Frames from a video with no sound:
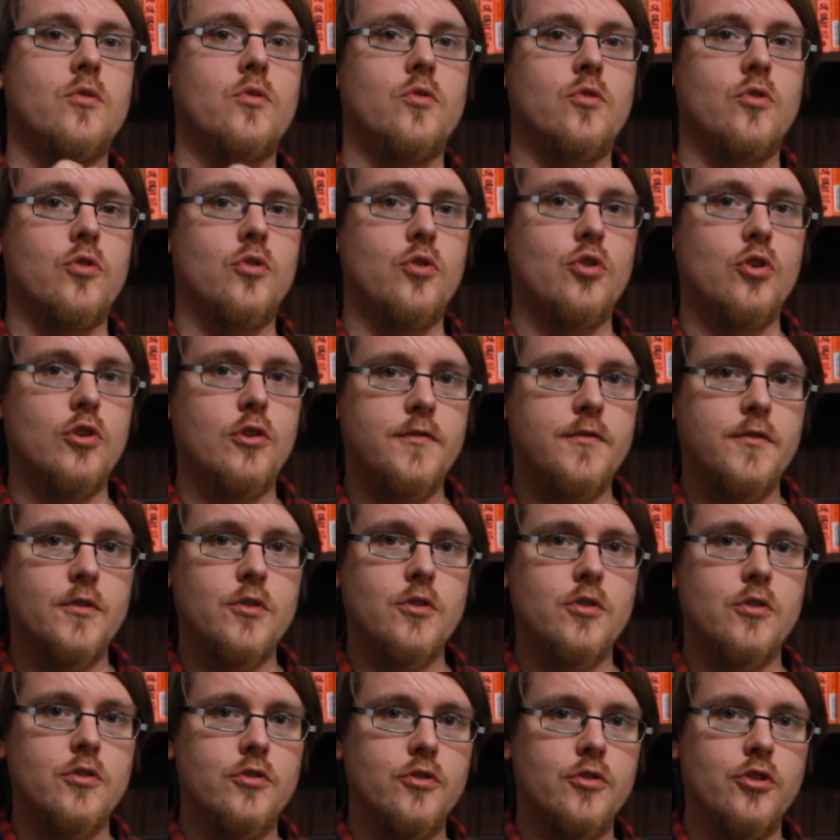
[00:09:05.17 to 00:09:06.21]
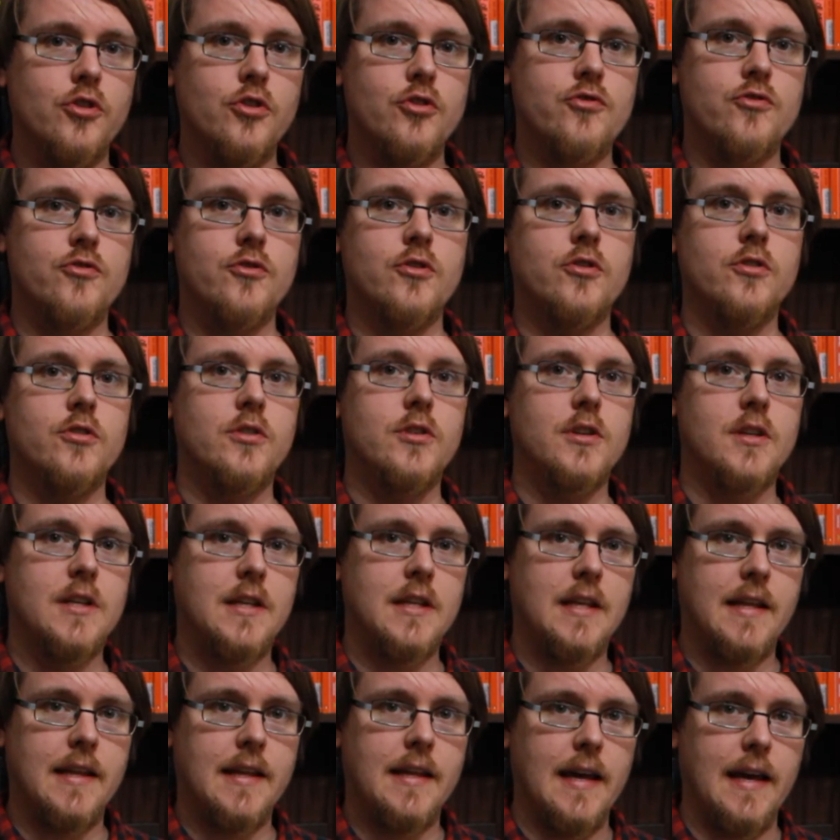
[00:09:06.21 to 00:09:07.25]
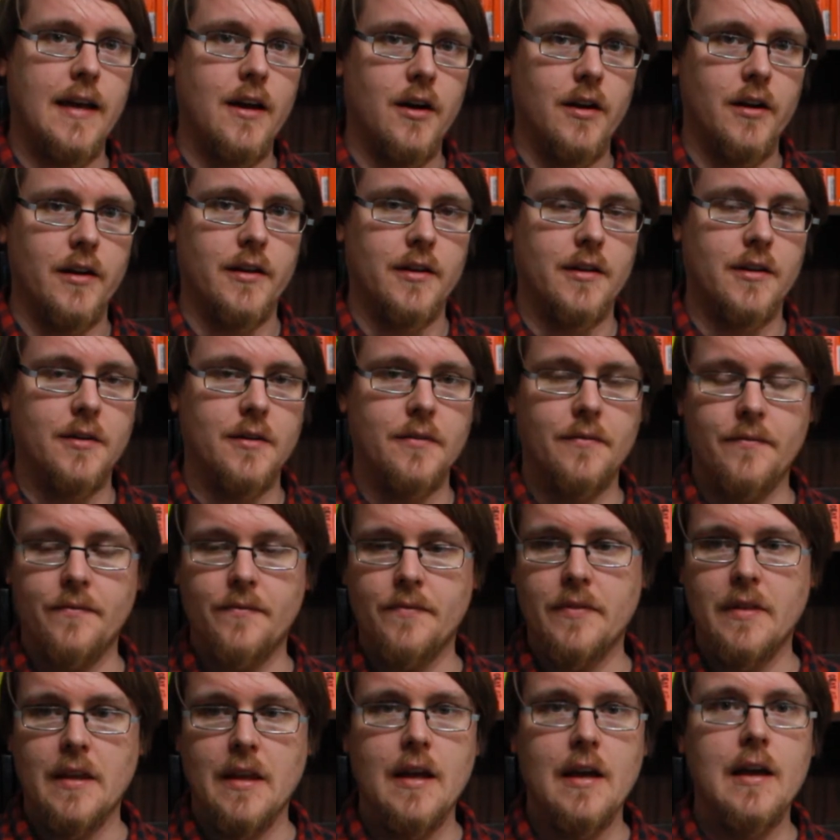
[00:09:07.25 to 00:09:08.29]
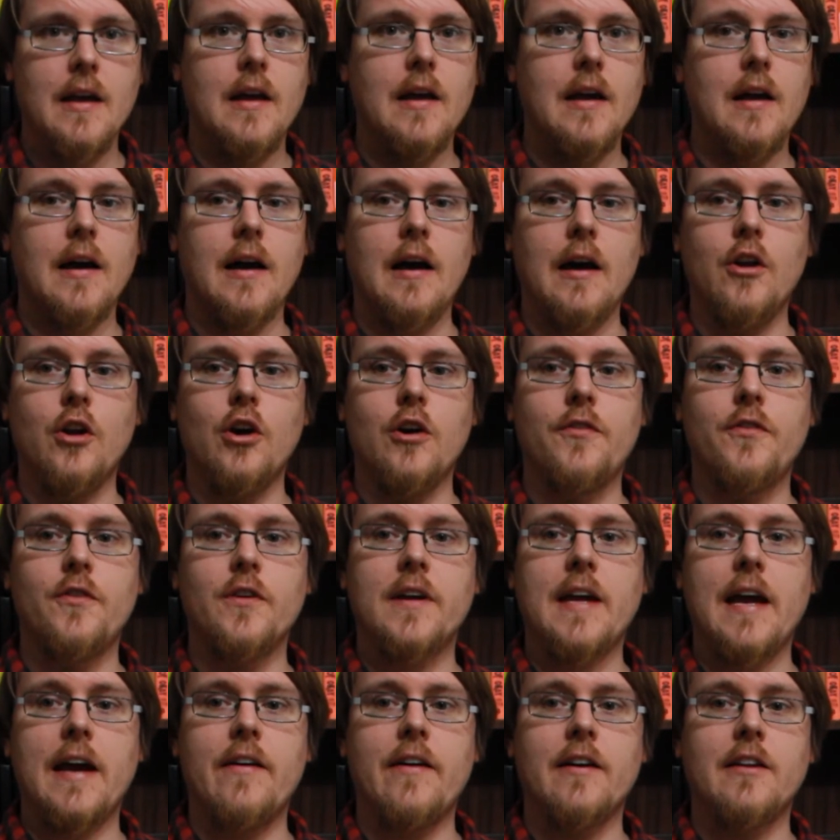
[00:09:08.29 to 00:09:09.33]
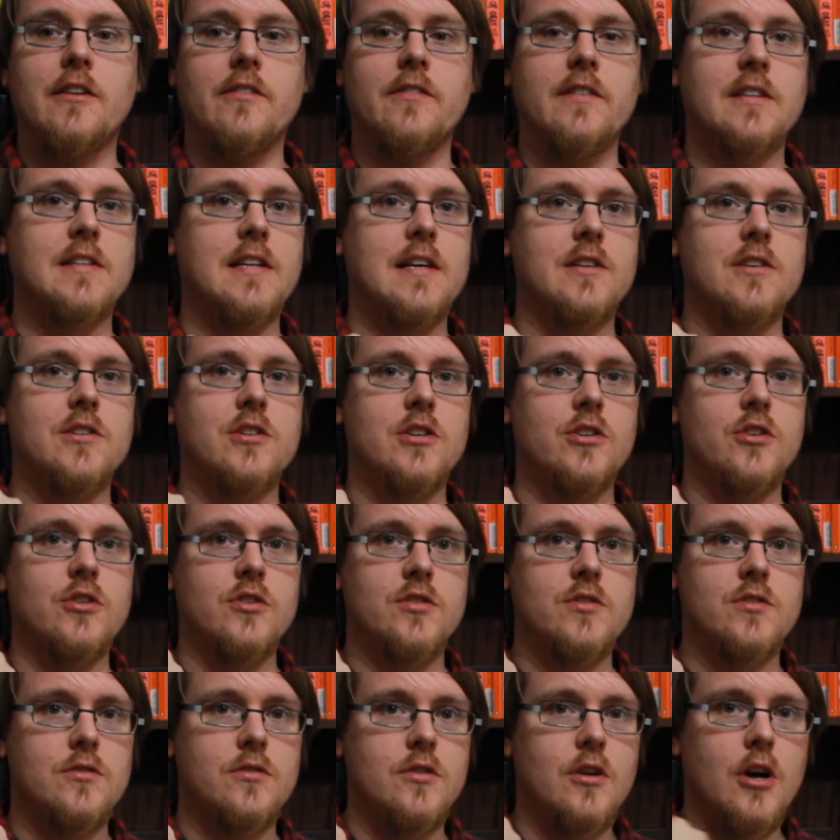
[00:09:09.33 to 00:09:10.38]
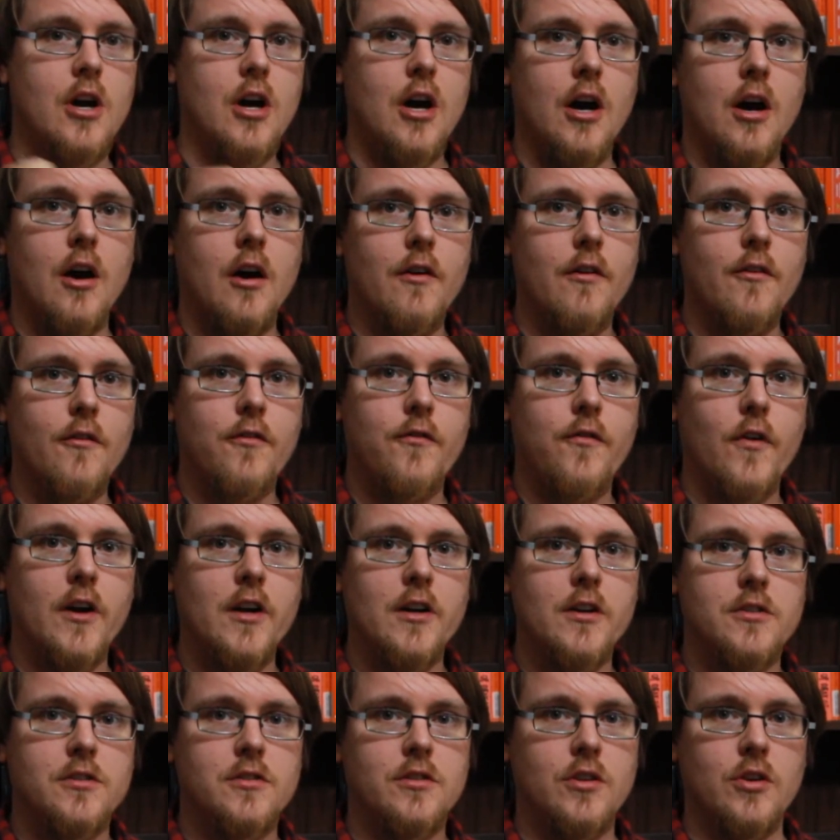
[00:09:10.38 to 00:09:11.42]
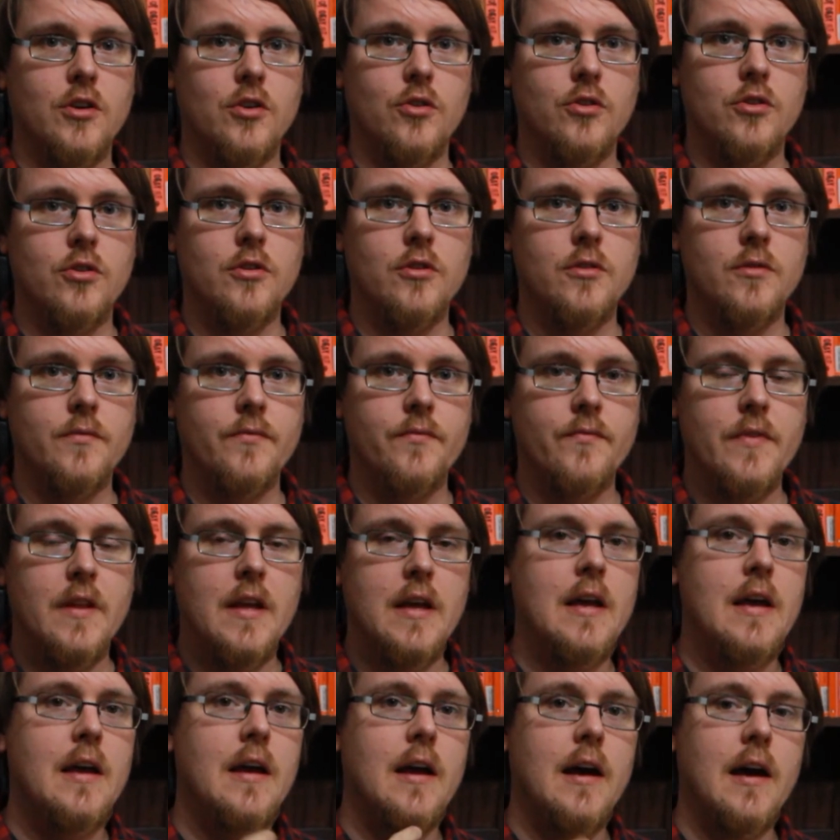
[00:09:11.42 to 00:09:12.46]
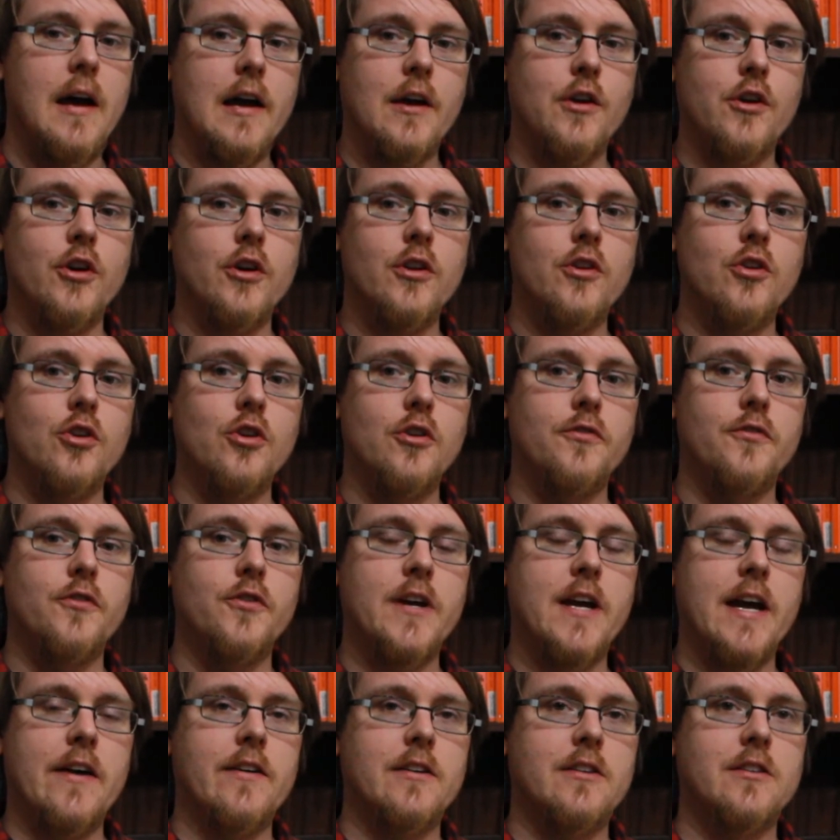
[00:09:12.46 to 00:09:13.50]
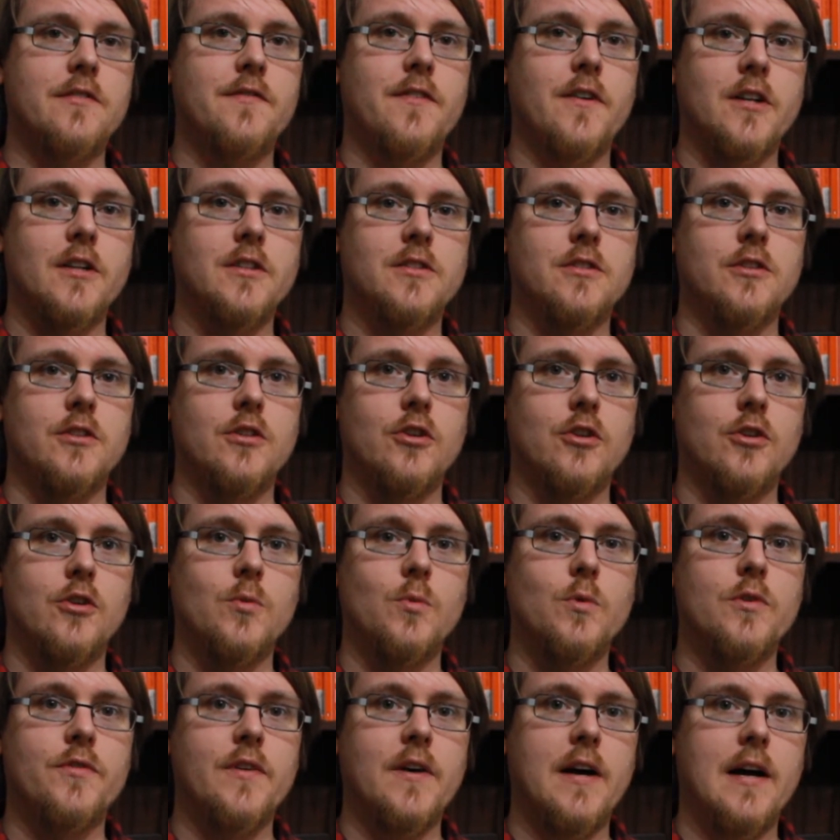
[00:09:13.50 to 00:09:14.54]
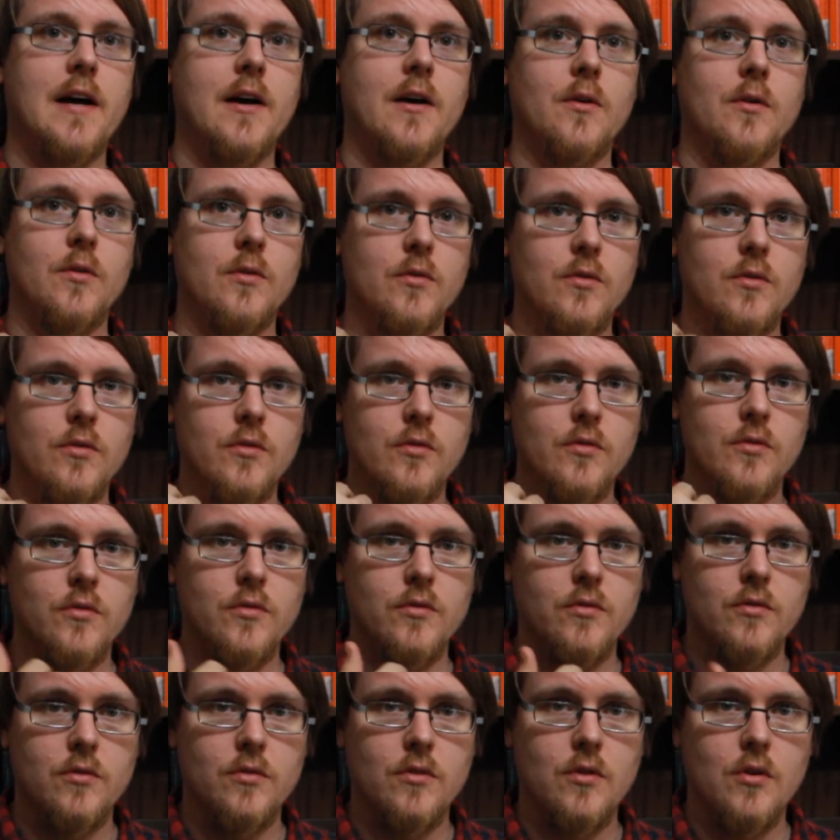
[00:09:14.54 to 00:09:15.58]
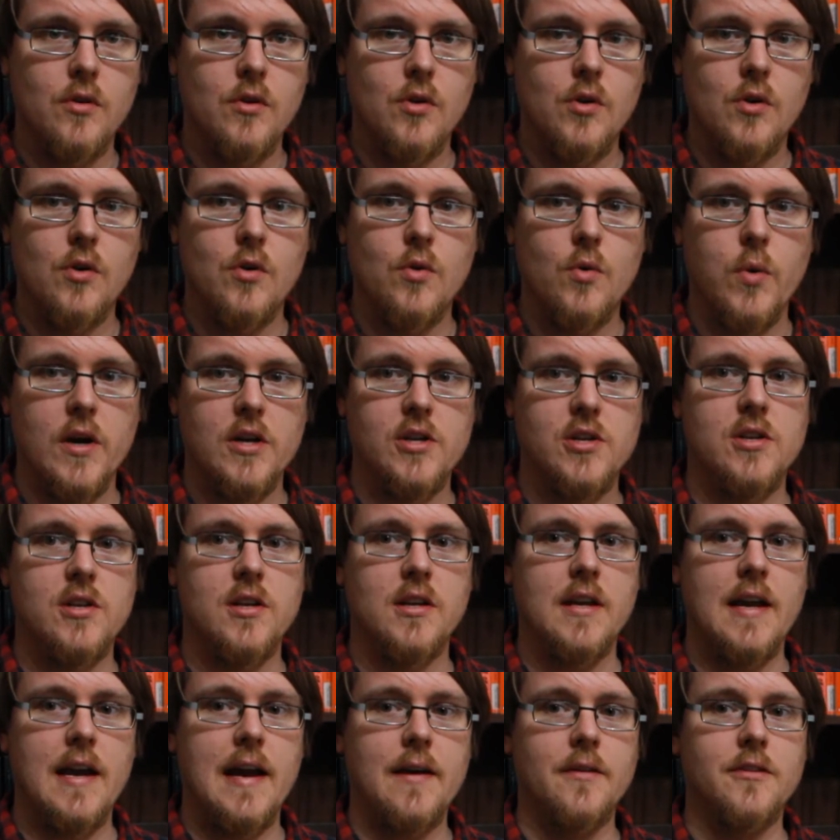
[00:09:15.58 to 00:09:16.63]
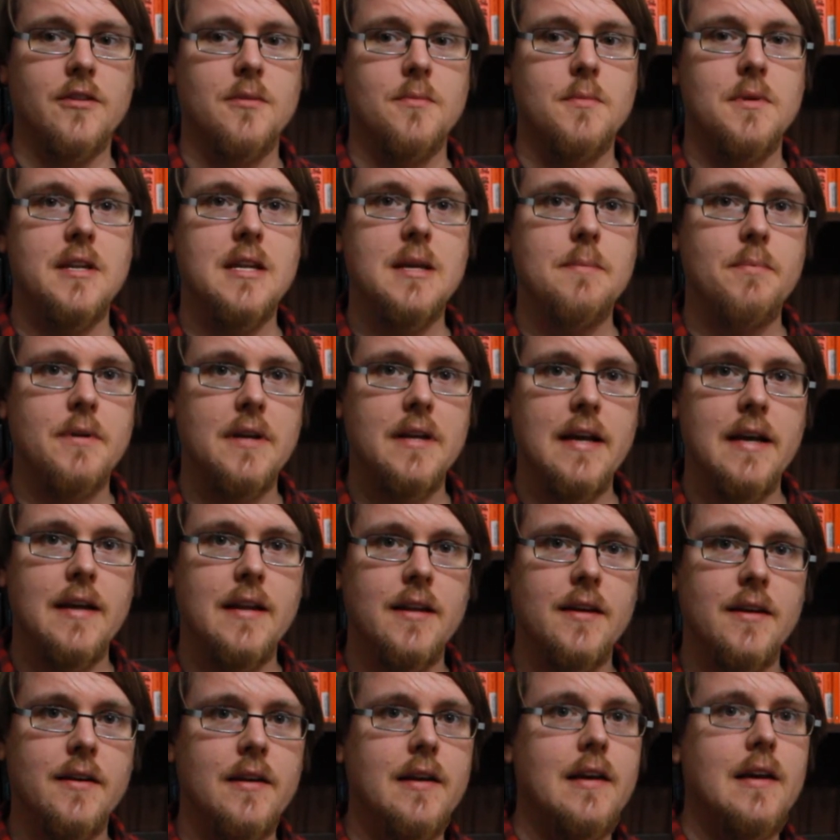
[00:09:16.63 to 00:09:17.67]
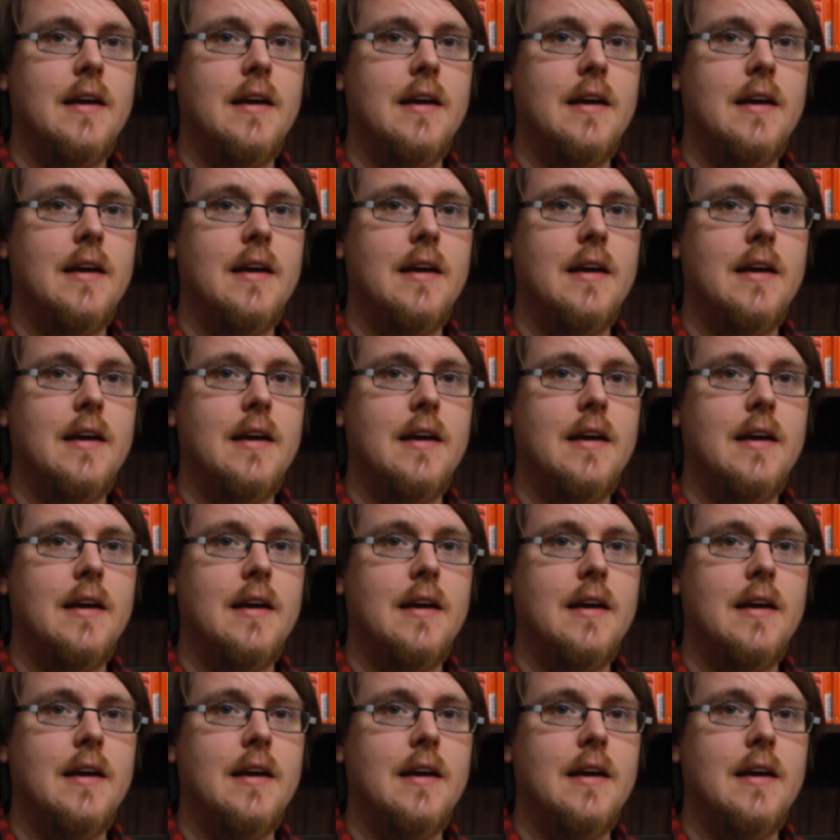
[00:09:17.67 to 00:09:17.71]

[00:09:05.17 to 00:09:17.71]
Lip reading: lawful, neutral, chaotic. A lawful character essentially just follows the law. A good lawful character follows the law without questioning how to manipulate it.